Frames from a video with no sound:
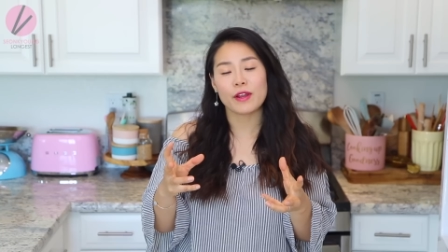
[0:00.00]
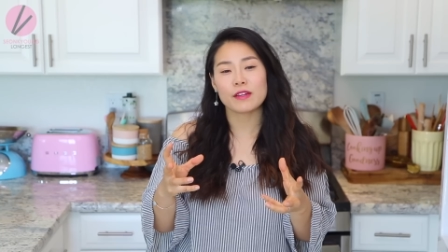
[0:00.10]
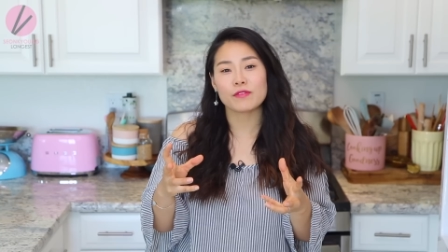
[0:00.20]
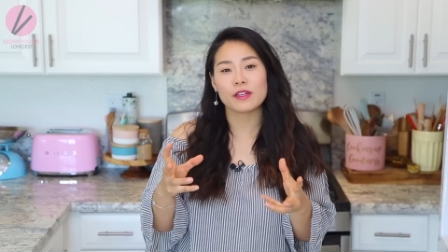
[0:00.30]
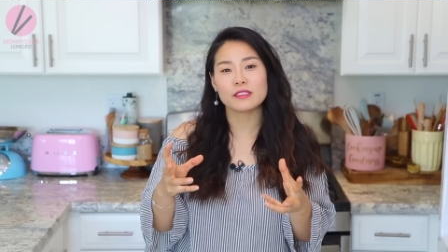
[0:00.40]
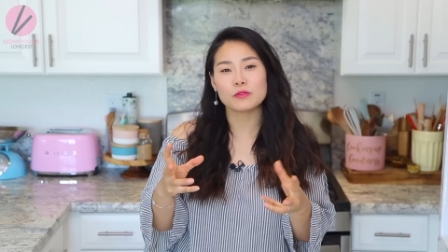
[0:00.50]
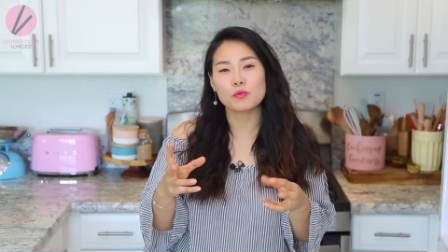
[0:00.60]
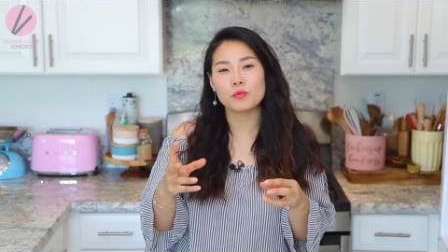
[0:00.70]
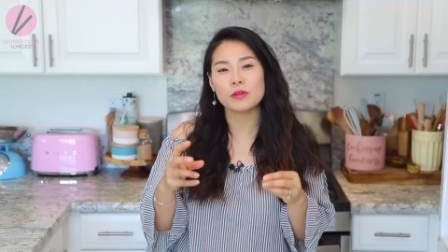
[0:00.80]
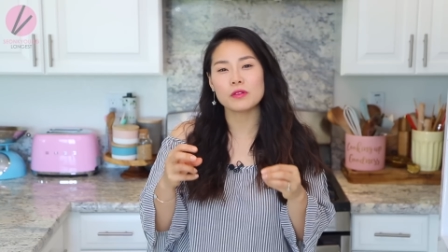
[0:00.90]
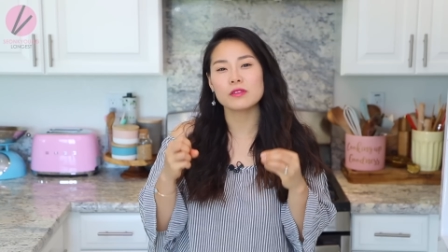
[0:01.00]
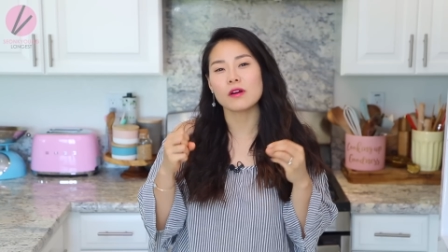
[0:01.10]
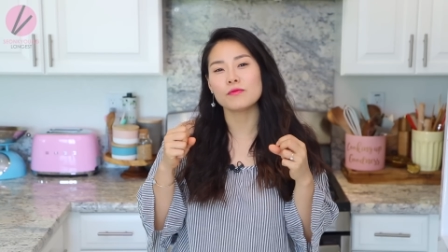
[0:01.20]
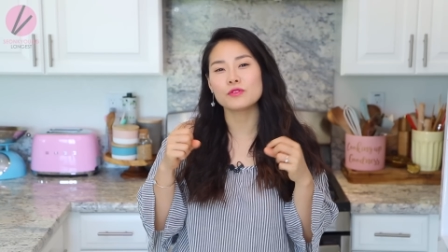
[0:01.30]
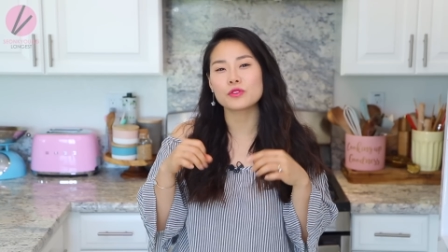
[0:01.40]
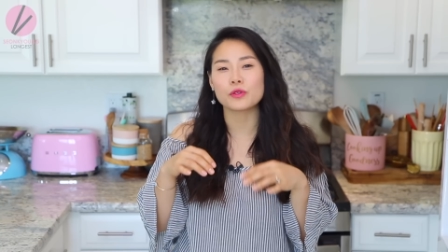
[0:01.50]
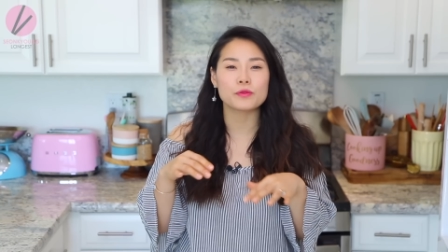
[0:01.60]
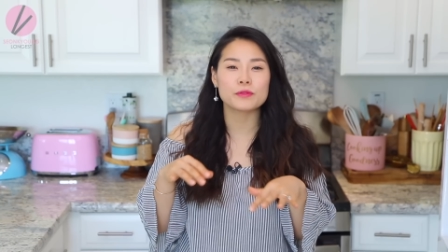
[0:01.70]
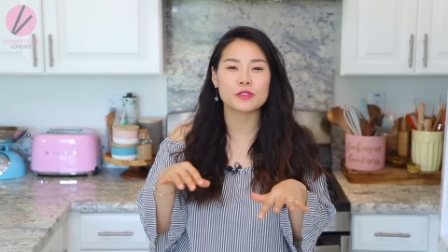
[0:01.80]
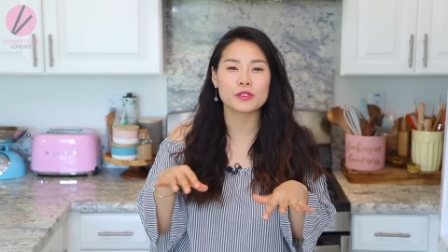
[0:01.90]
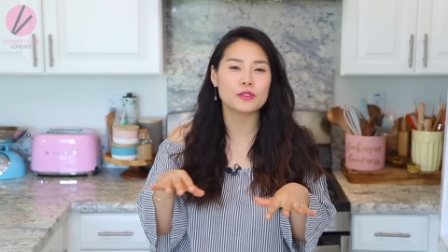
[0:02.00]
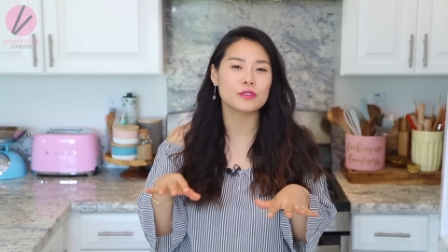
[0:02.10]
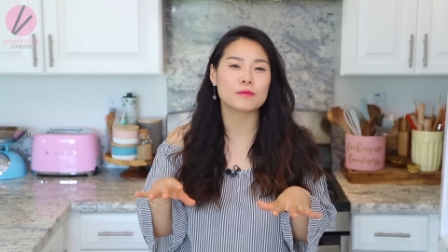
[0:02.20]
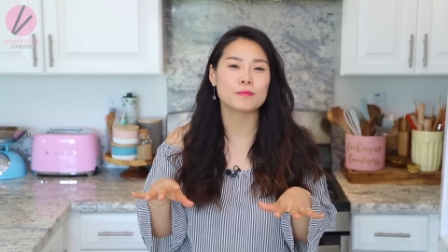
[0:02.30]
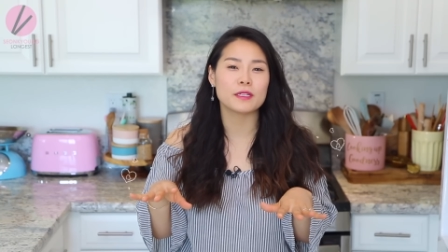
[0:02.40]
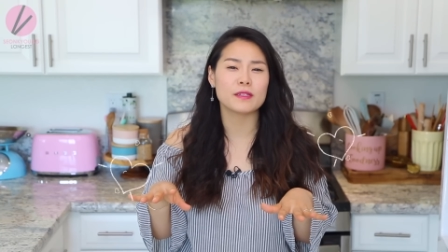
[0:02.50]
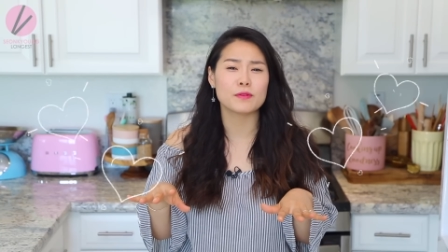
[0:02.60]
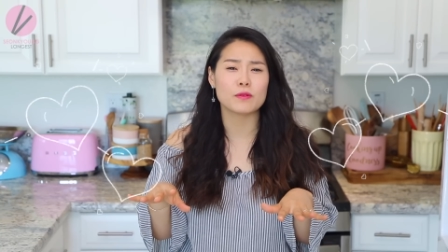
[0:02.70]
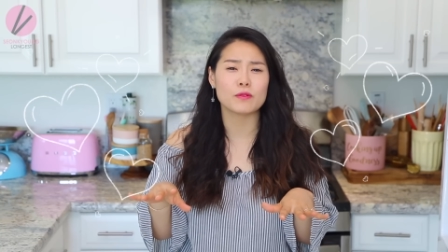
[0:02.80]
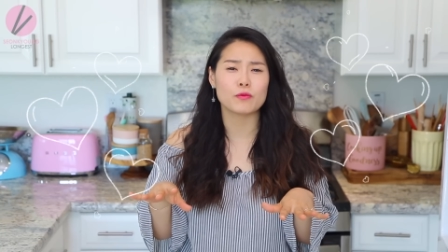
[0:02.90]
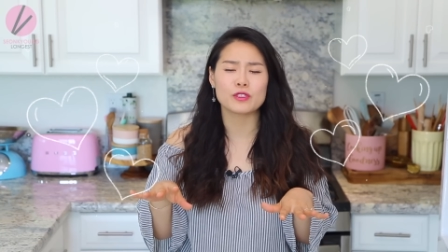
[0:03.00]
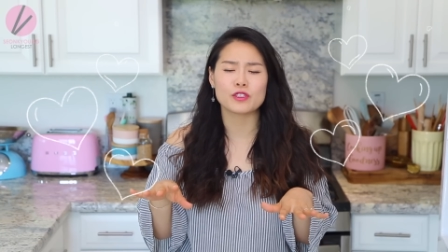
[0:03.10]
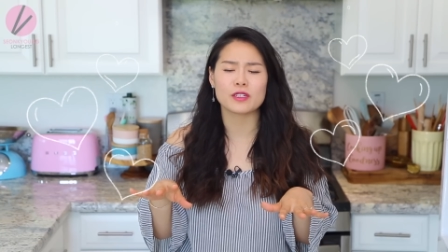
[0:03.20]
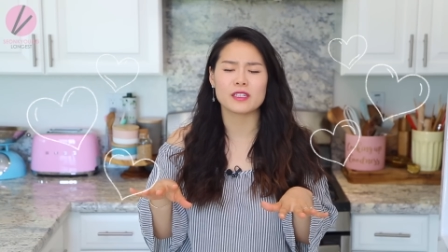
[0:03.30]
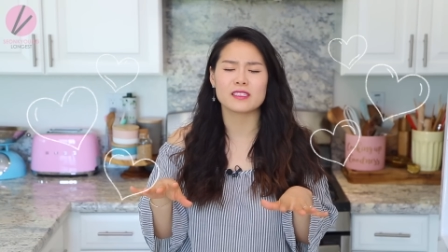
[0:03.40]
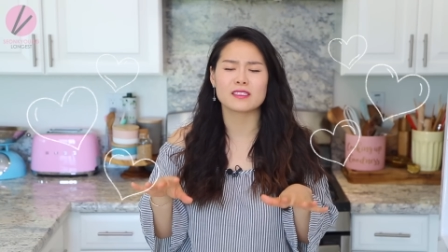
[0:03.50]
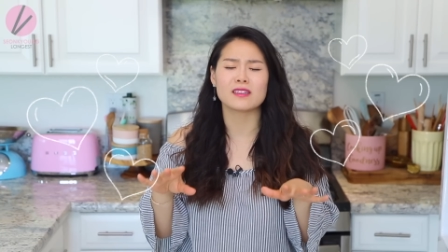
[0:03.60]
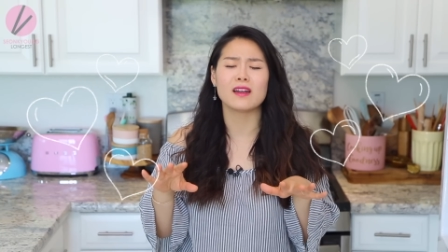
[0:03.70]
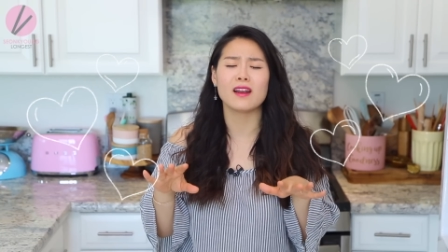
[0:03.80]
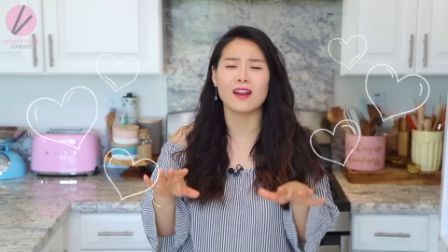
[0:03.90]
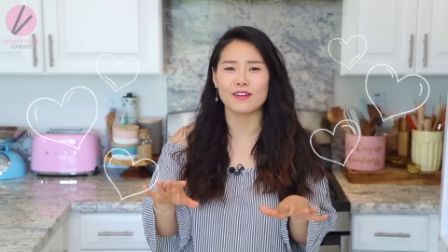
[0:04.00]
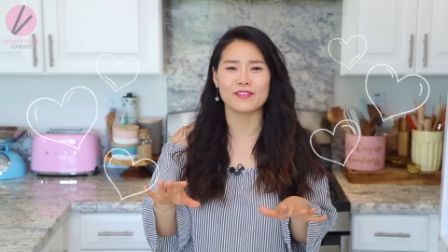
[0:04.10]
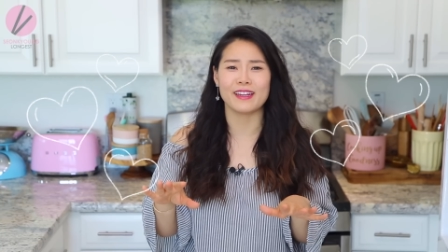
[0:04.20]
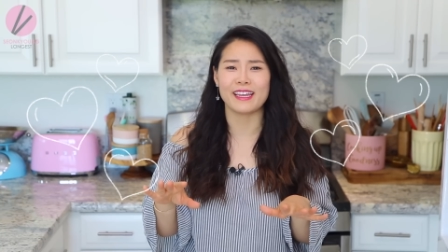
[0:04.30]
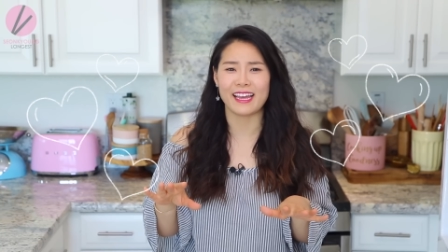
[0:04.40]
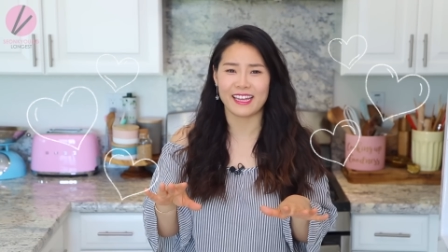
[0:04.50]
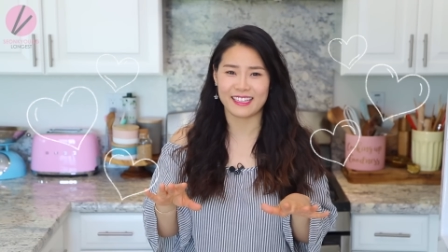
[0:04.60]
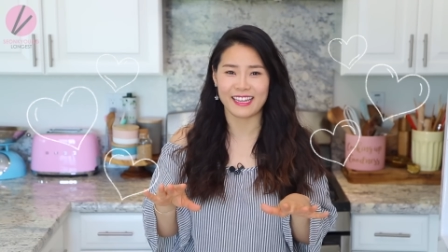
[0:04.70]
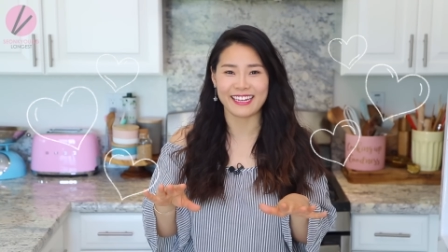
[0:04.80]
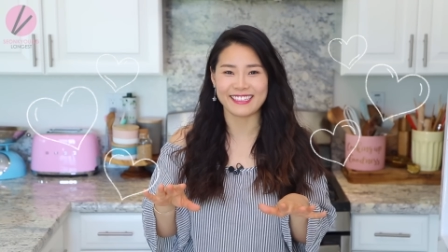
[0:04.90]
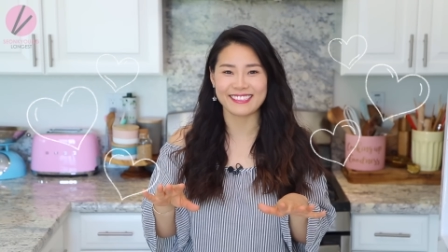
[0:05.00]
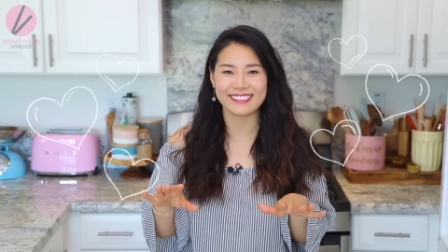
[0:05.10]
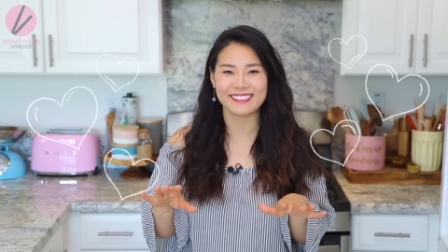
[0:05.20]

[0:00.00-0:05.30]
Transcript: fragrance will absorb to the beef, which is lovely at the end.